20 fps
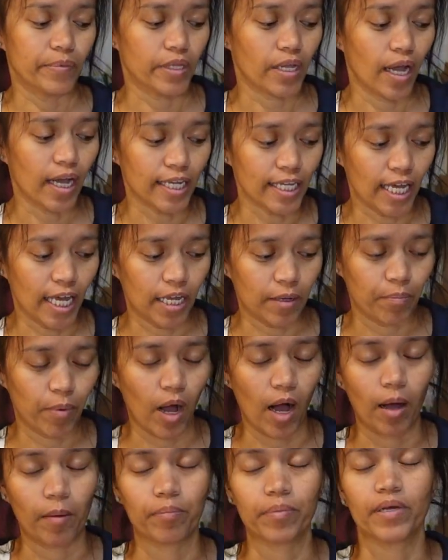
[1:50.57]
a cake
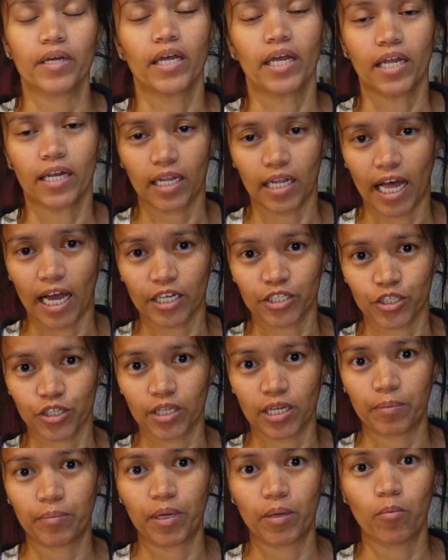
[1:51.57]
pop, it'll
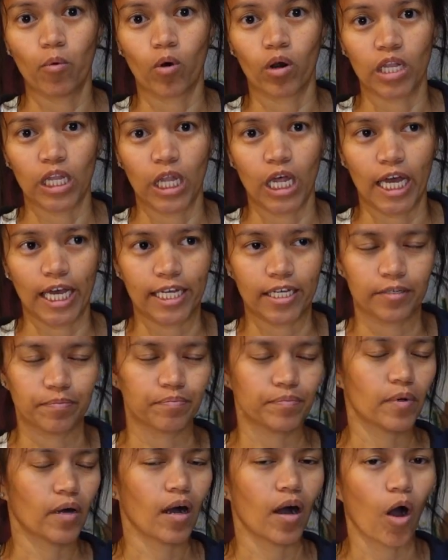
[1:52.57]
actually be more like
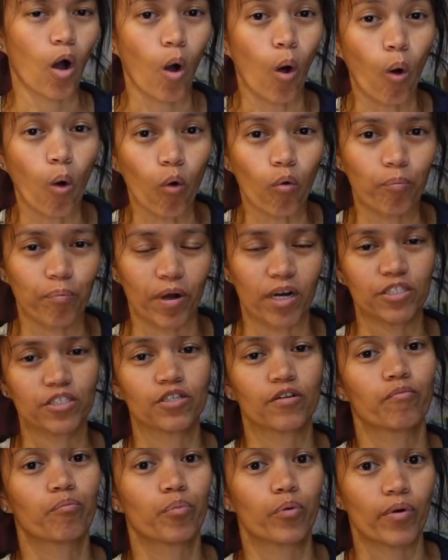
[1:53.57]
a whole bunch
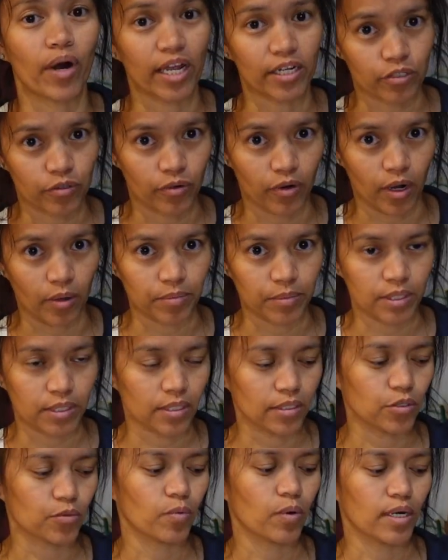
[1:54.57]
of breadcrumbs
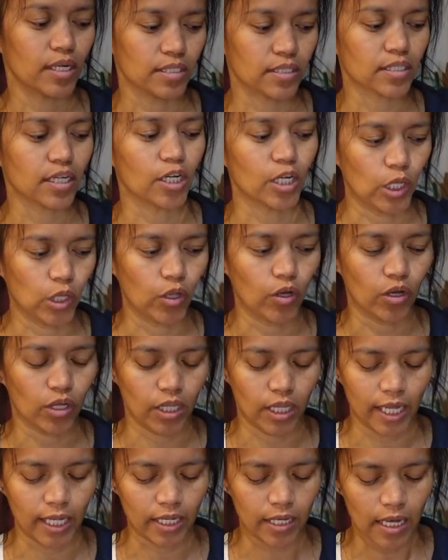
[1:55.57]
is what it's gonna look
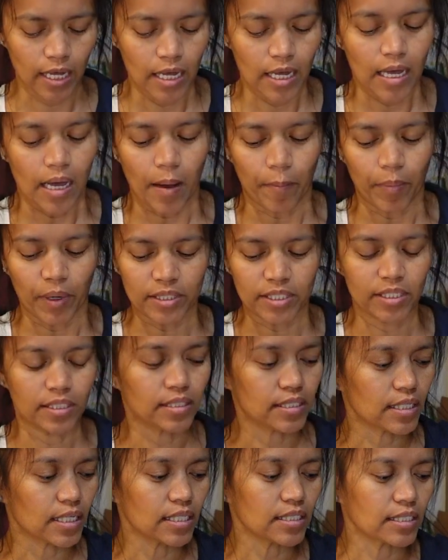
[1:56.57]
like. But
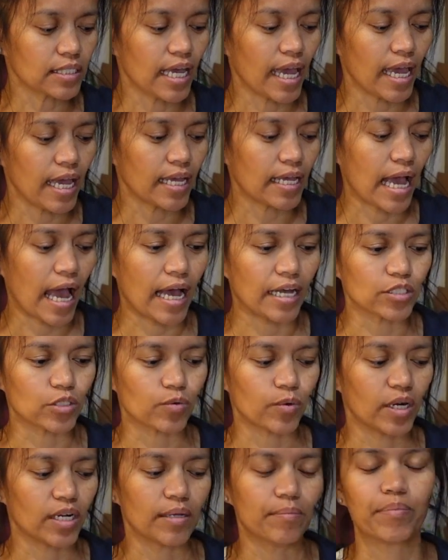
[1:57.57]
since this cake has
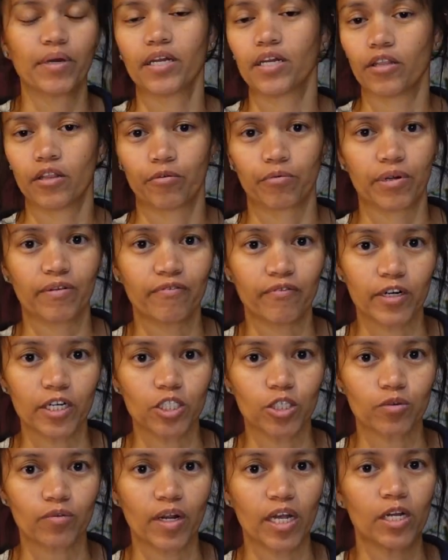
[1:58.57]
already been in the
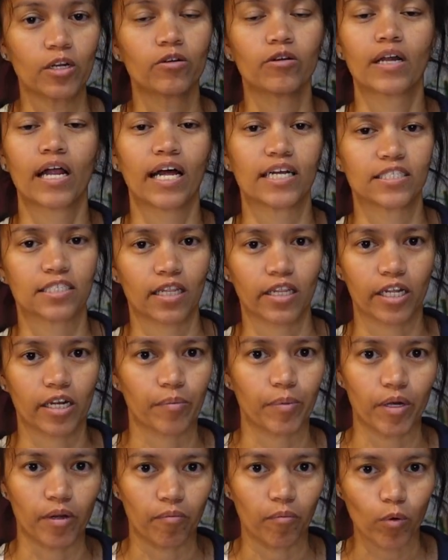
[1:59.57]
refrigerator, it has a little
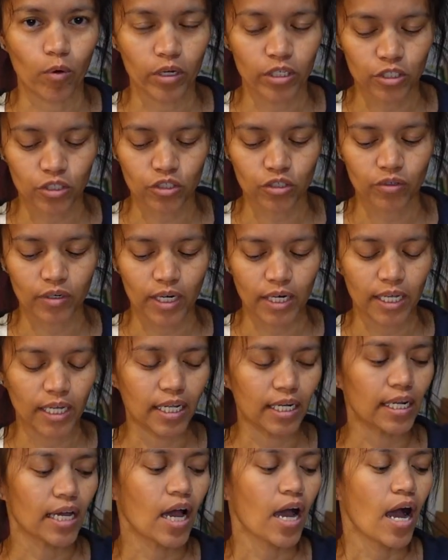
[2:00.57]
bit of moisture in
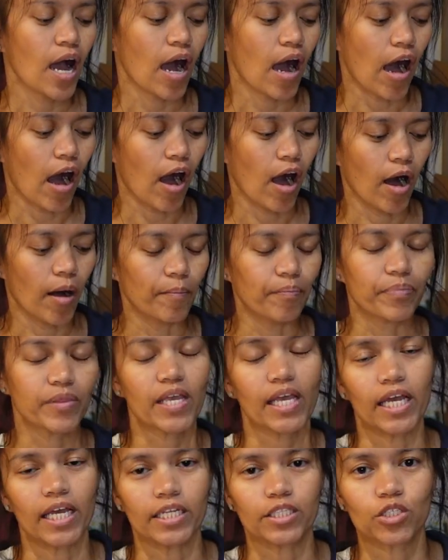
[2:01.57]
it,
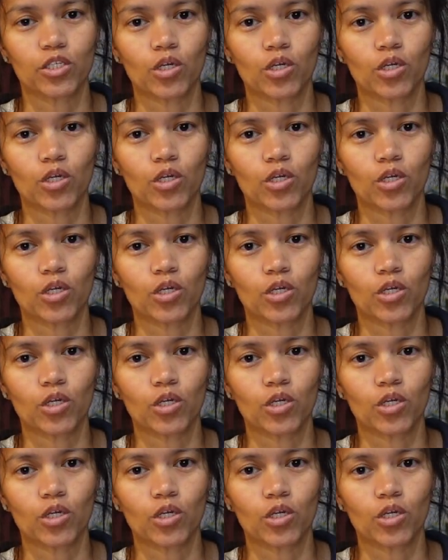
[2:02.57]
it's